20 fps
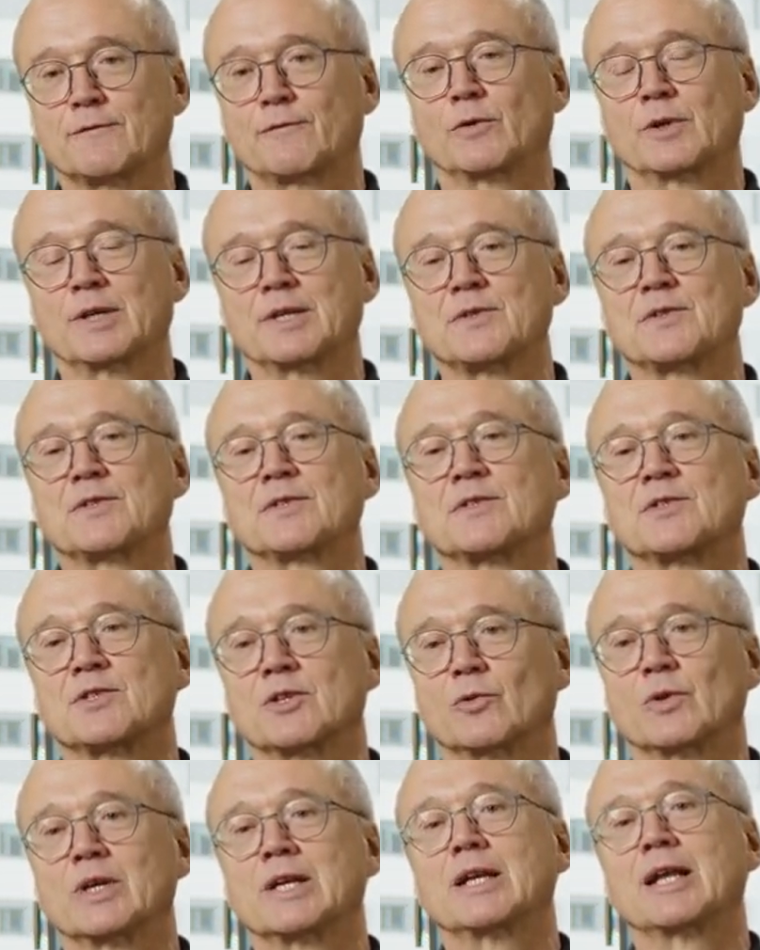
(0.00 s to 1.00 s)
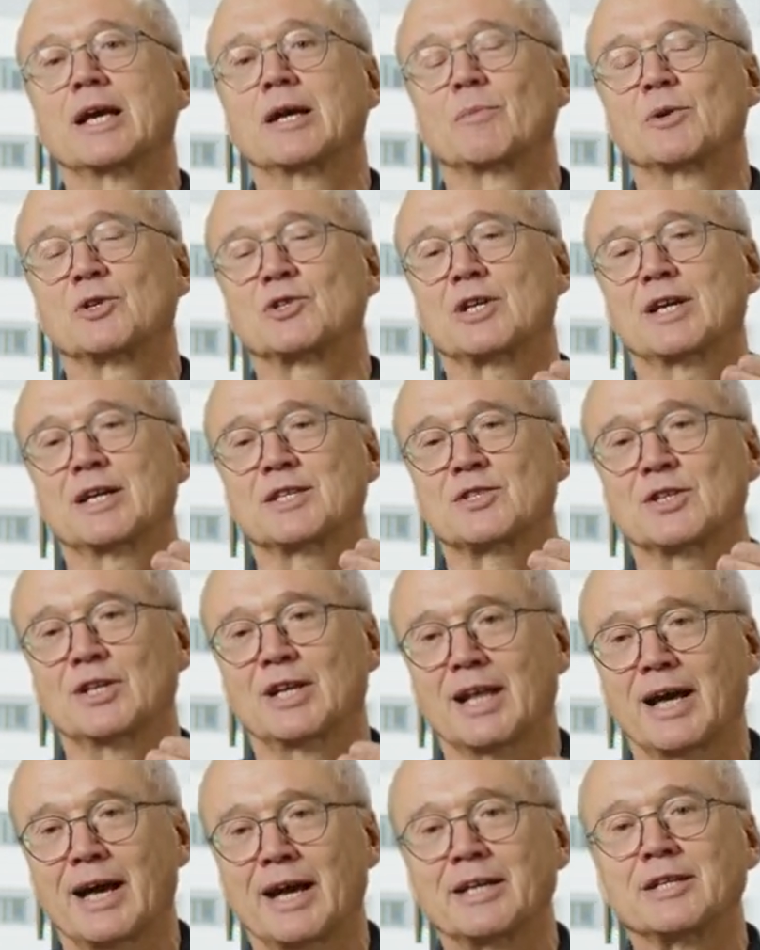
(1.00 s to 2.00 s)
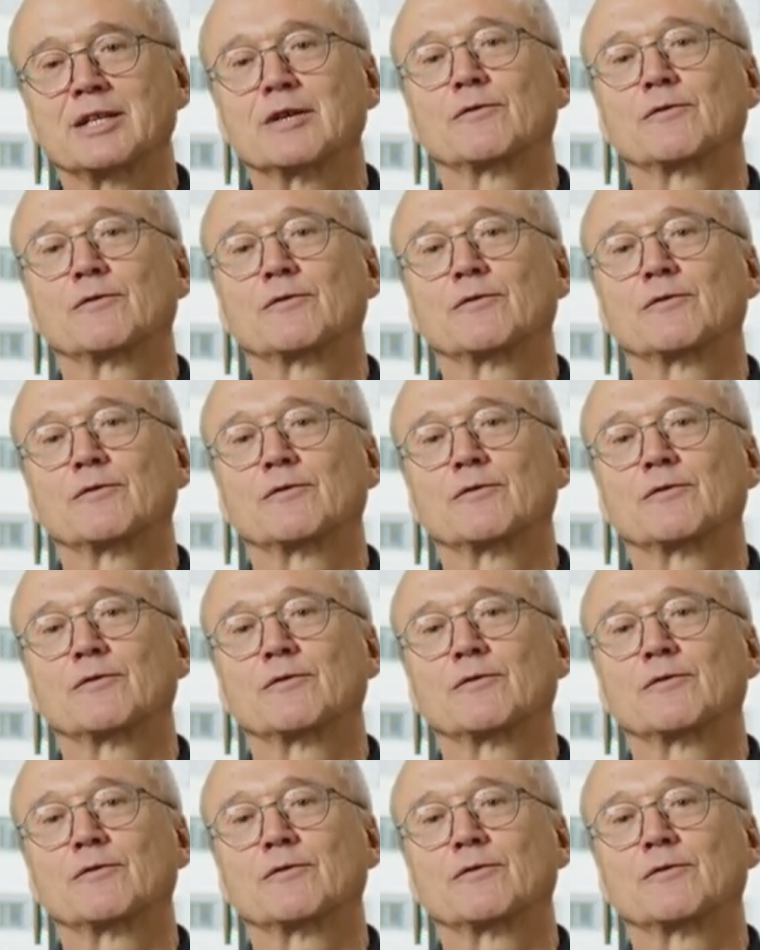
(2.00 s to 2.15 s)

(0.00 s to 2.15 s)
for instance, a relay which has a line